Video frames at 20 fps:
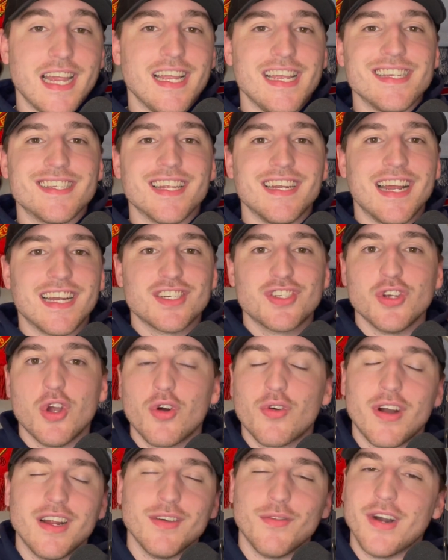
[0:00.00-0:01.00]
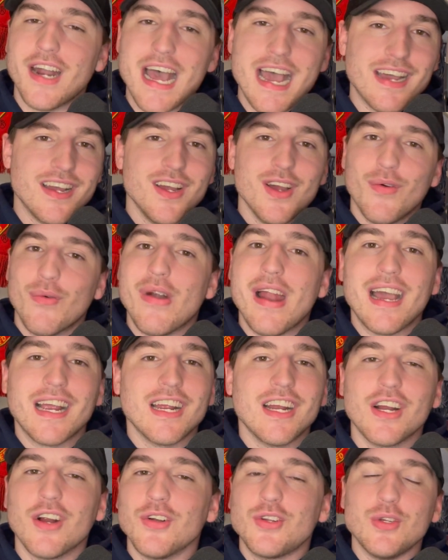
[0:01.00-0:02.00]
he's the next Joe Corona. We're not
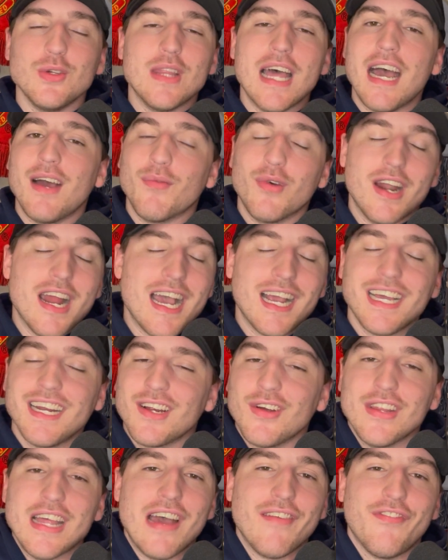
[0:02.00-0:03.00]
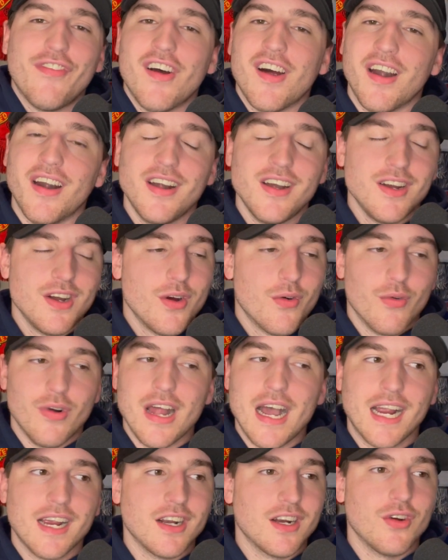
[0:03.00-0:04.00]
going to go to that. We're not going to go that far. We're
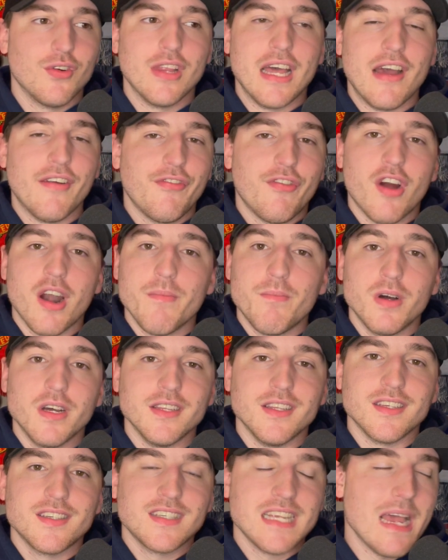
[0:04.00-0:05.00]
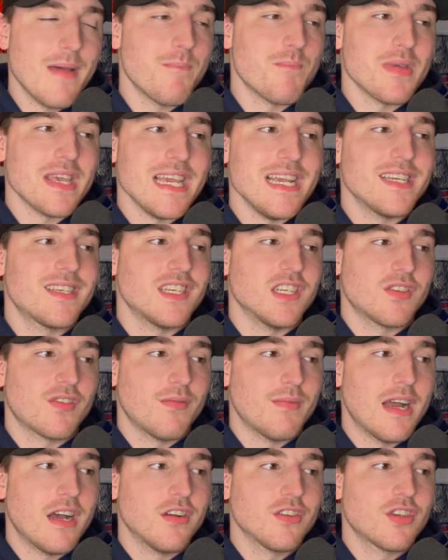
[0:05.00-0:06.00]
not going to go that far. But the set pieces
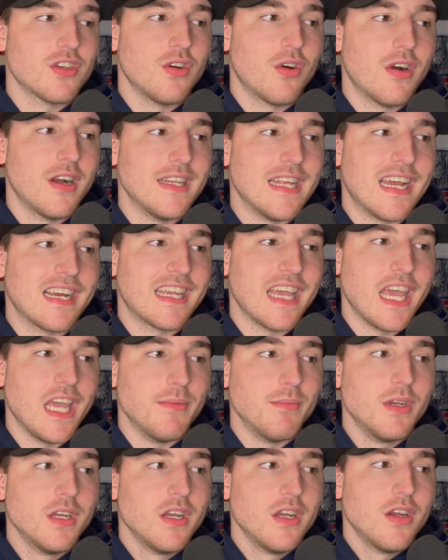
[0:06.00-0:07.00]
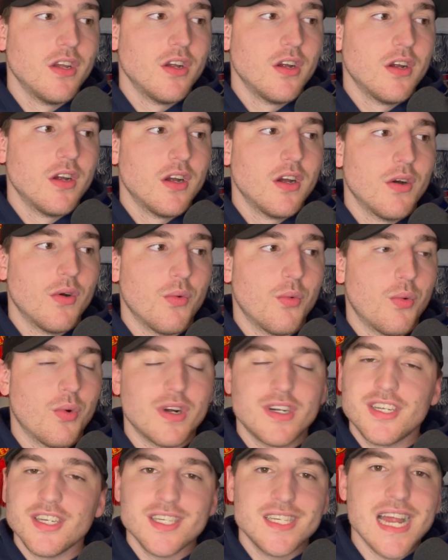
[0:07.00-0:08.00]
from Alan Sonora in that game were
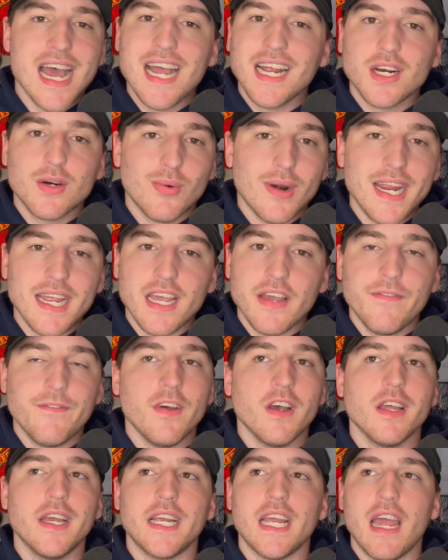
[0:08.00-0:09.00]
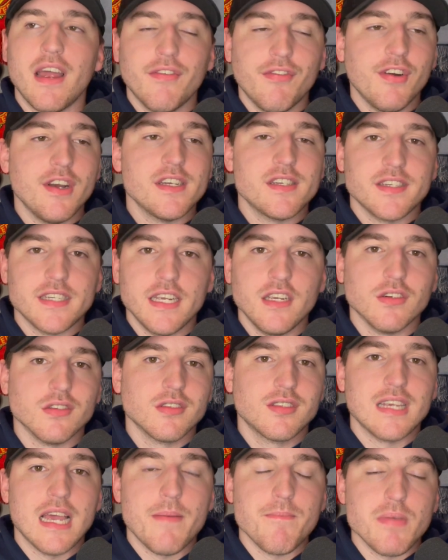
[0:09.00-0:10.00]
just not great. It felt like every single
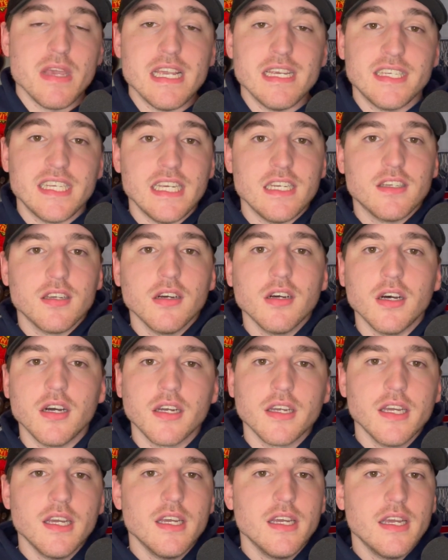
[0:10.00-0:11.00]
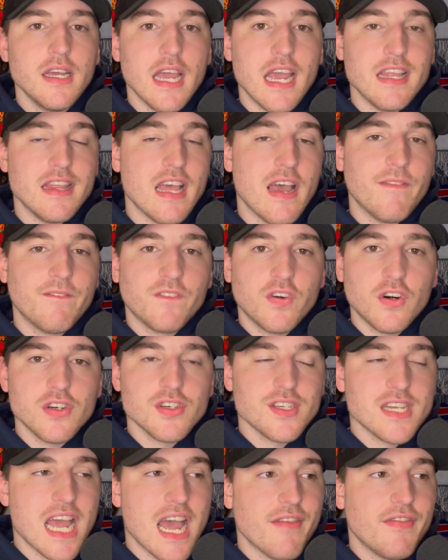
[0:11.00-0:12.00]
set piece he took in that
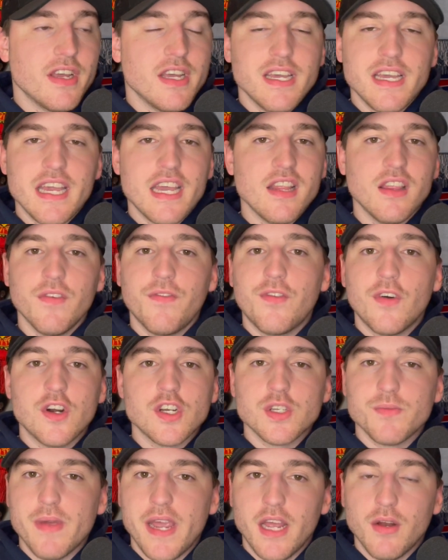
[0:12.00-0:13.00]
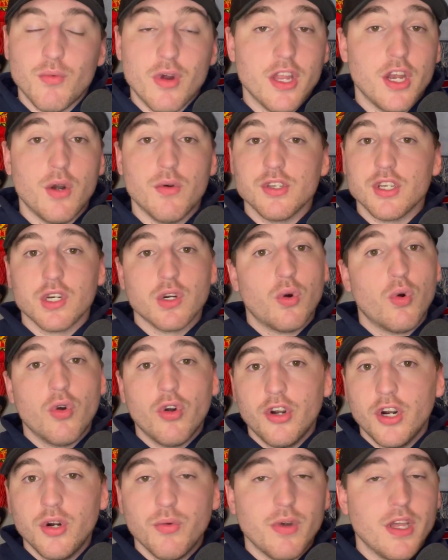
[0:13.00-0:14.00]
first half hit the first man. Whether it was a
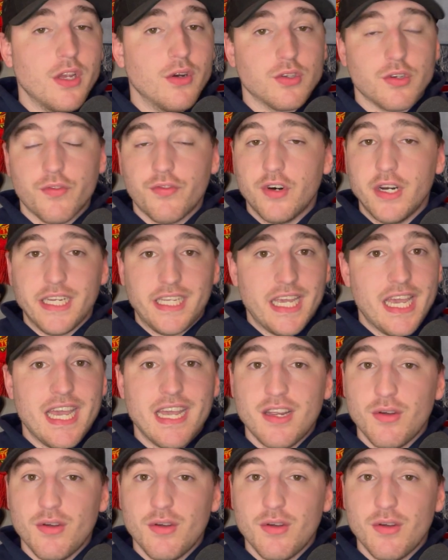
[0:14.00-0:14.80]
corner, whether it was a free kick,